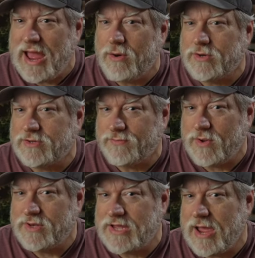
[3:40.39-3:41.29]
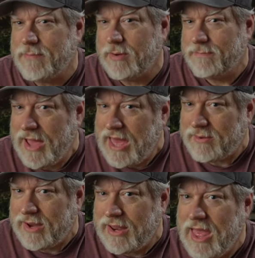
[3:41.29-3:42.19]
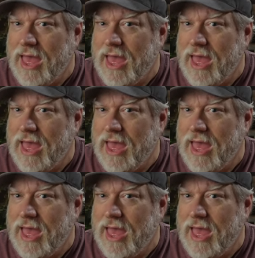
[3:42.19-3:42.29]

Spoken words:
hours of runtime on battery,